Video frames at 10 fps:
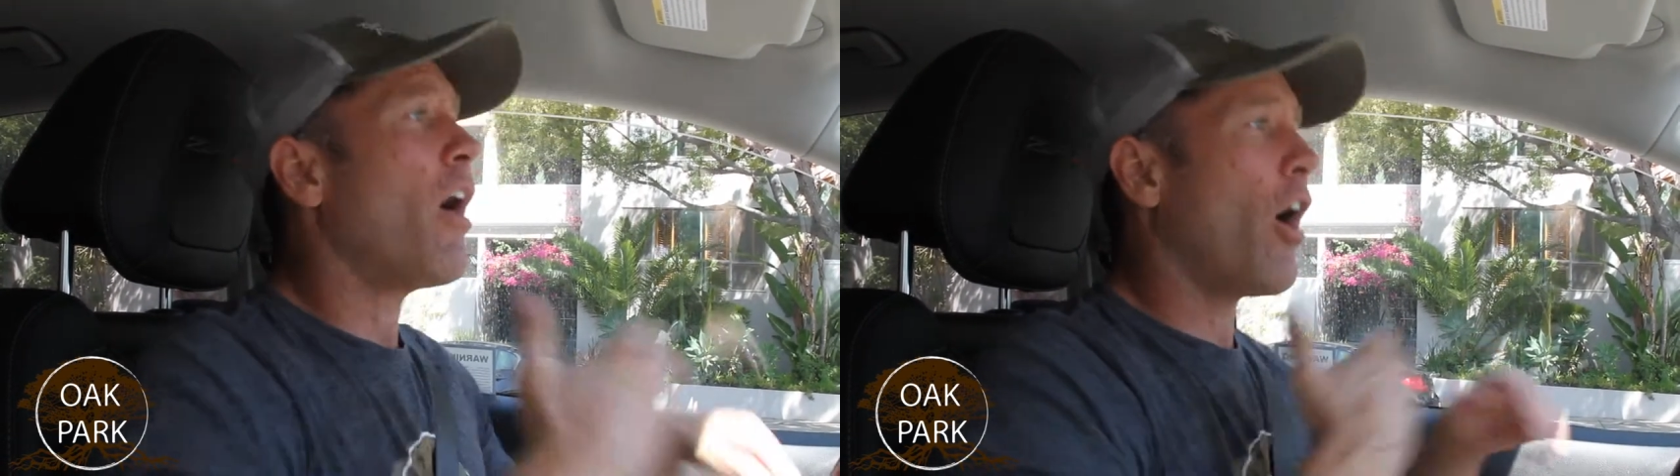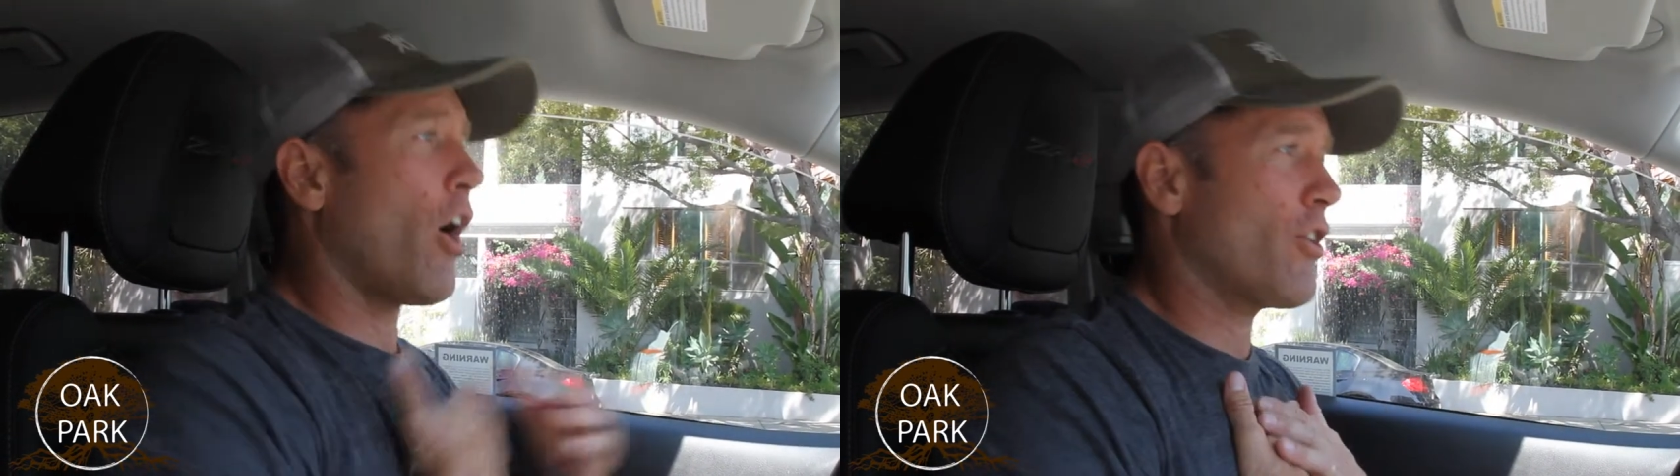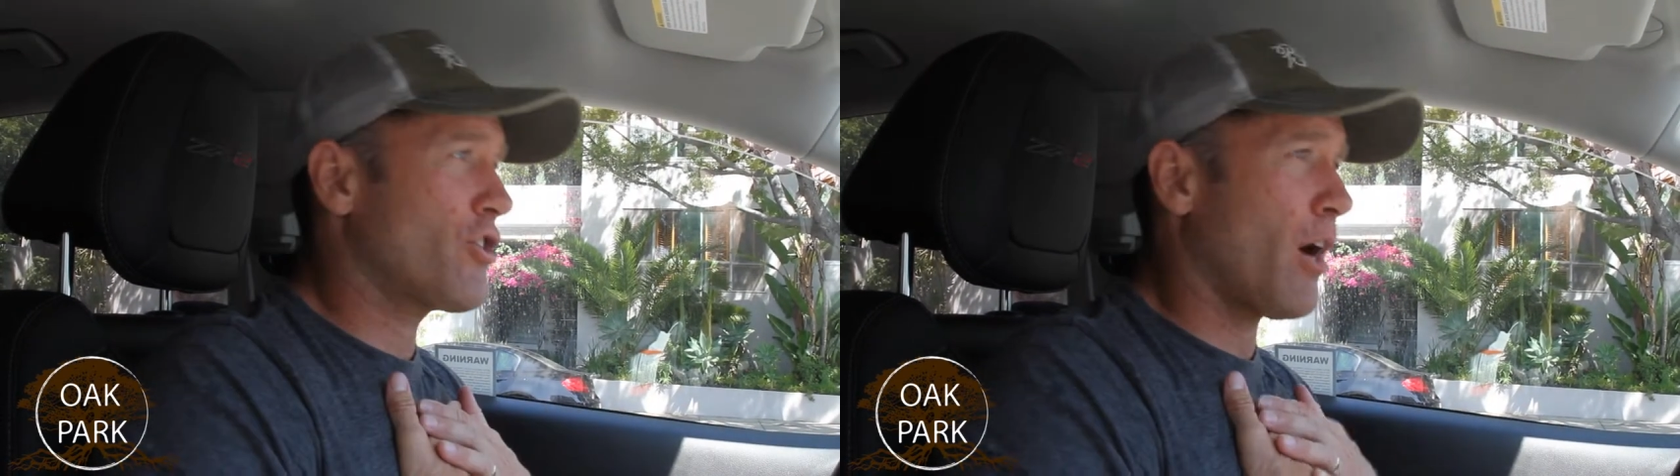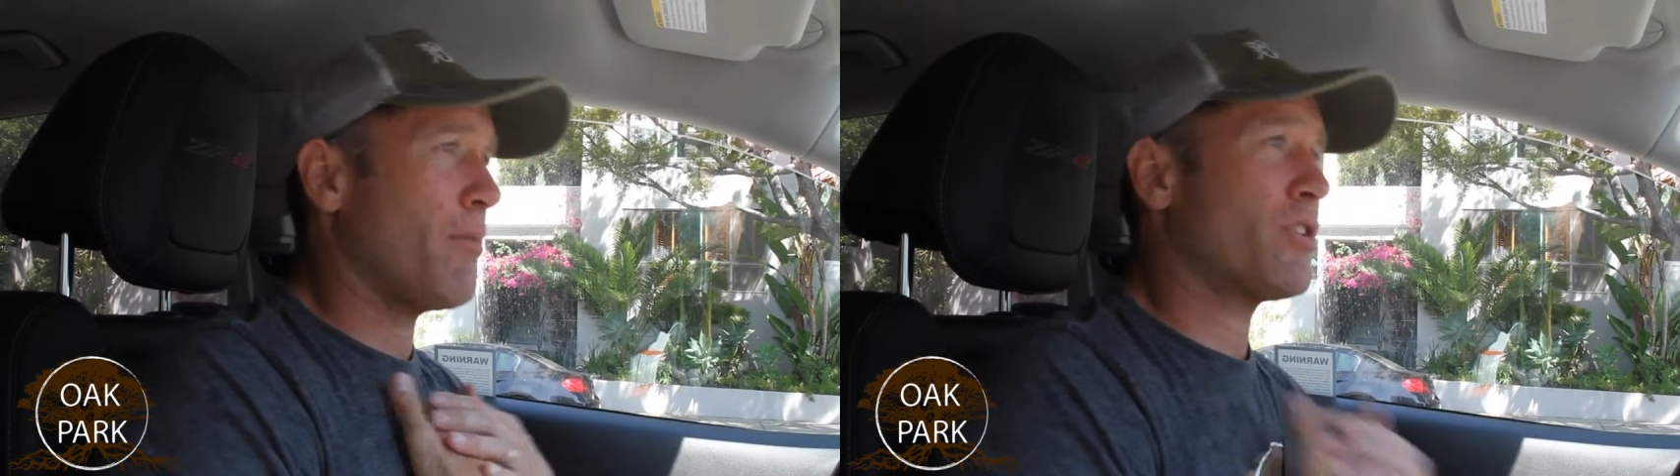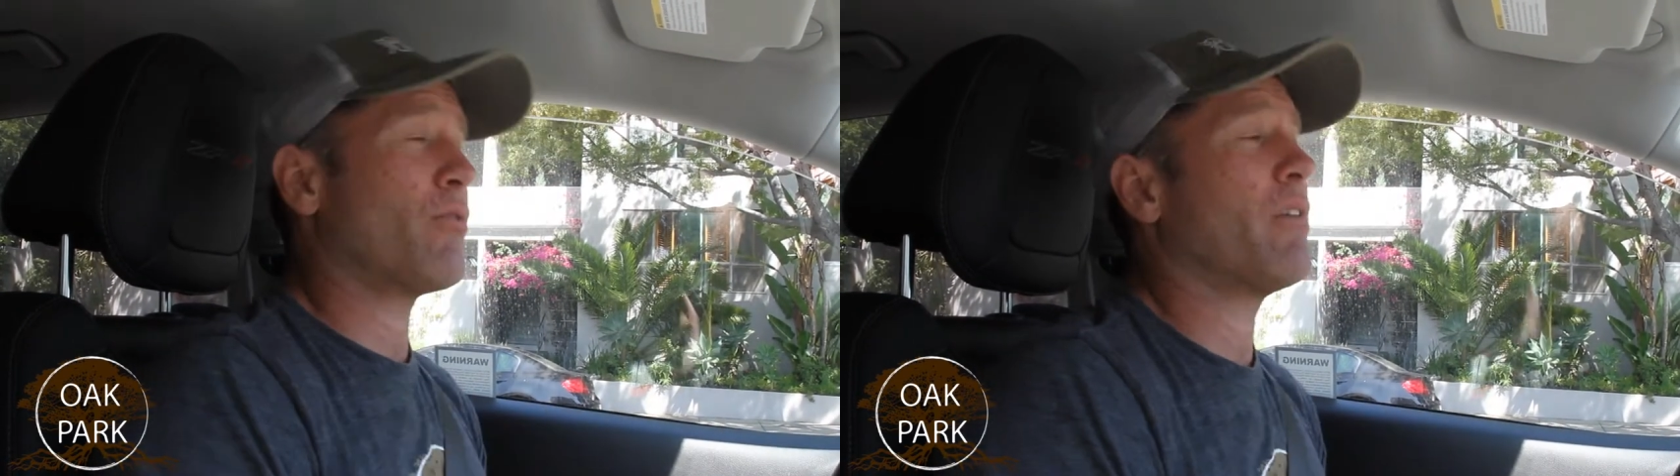Our
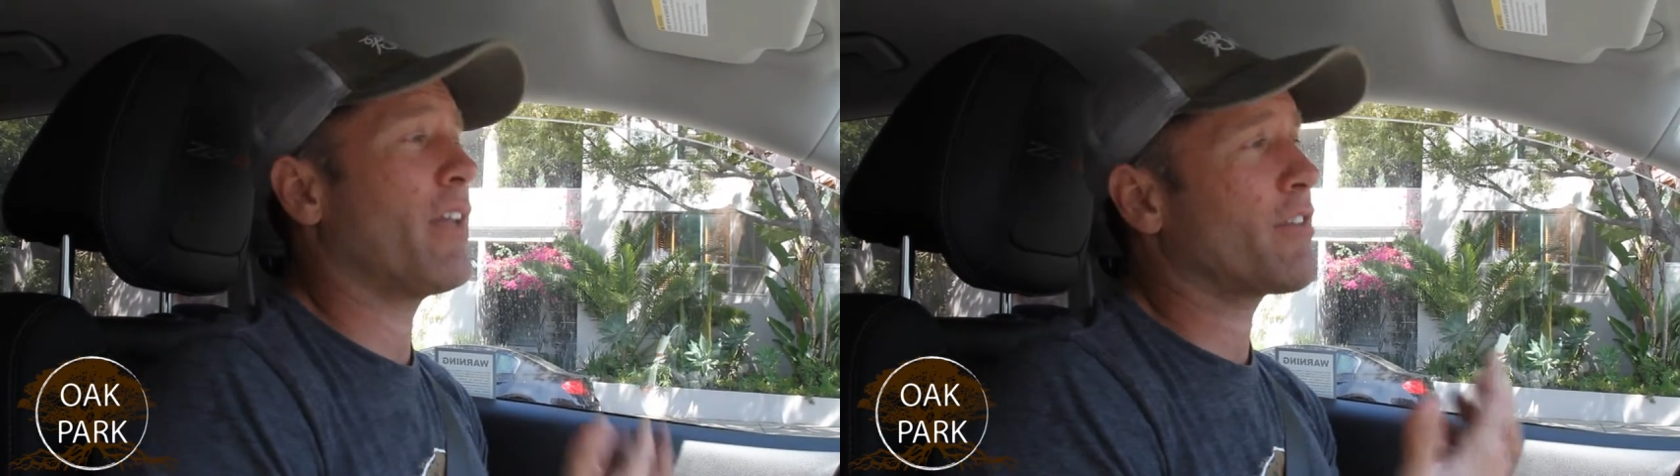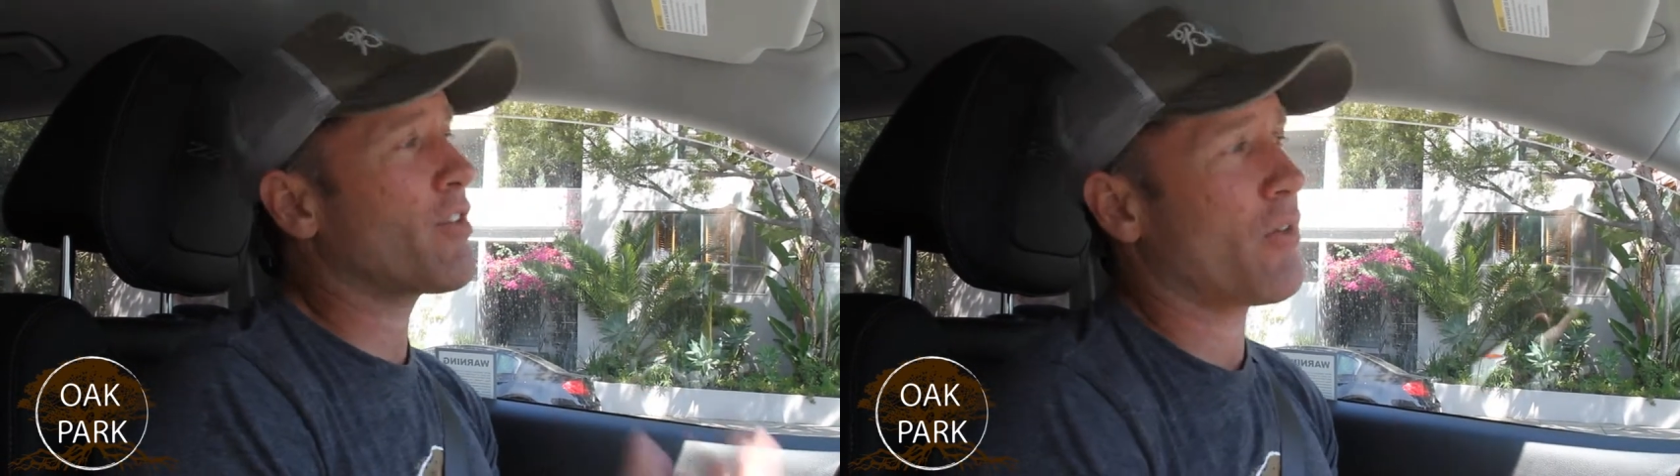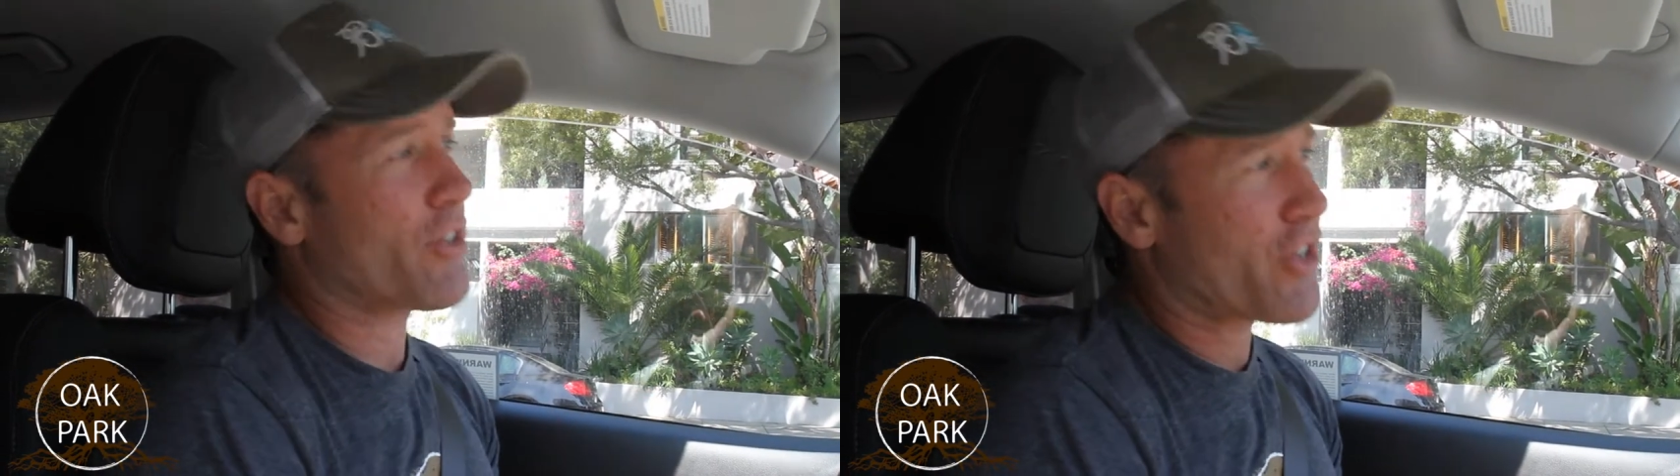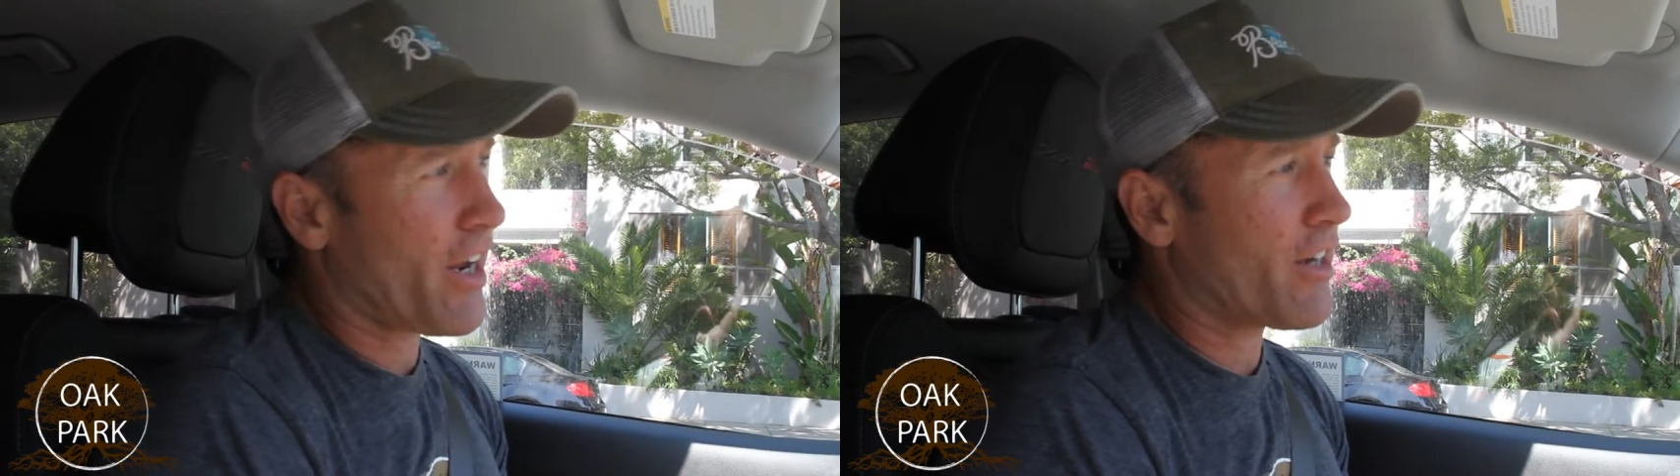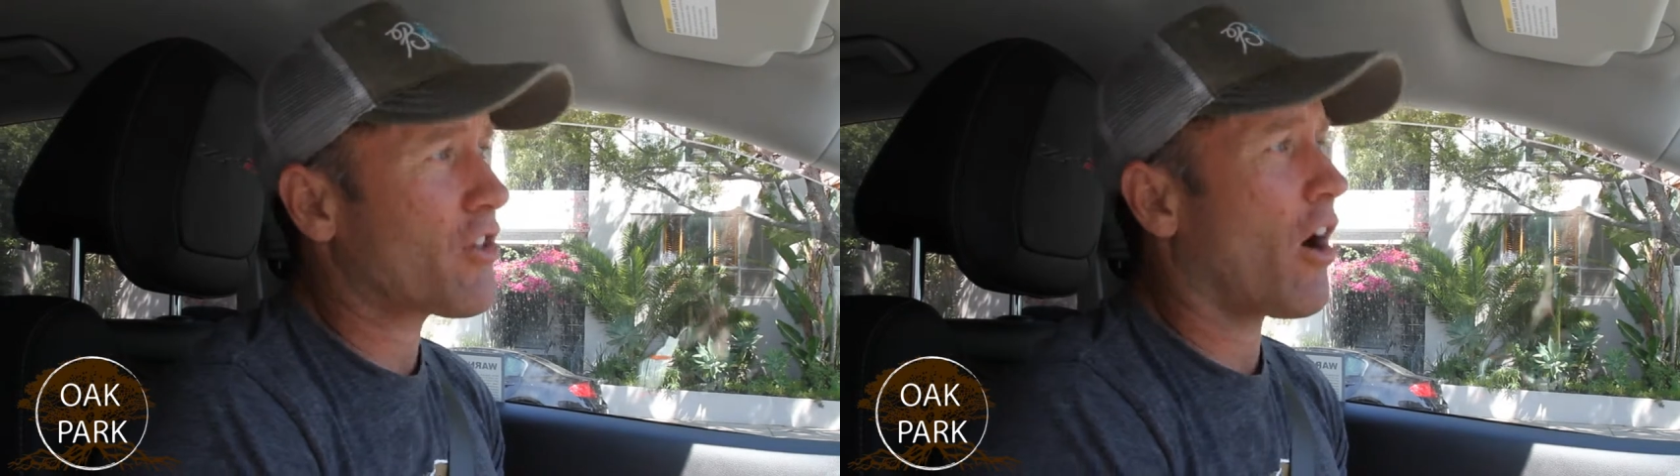job is to relate to your
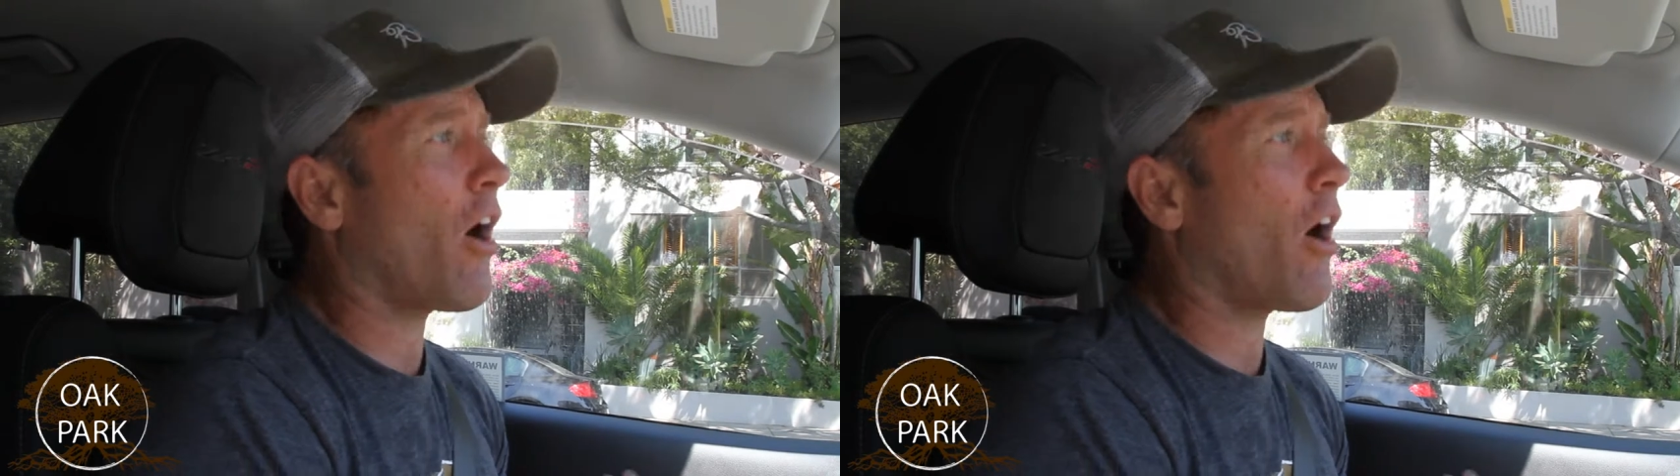change.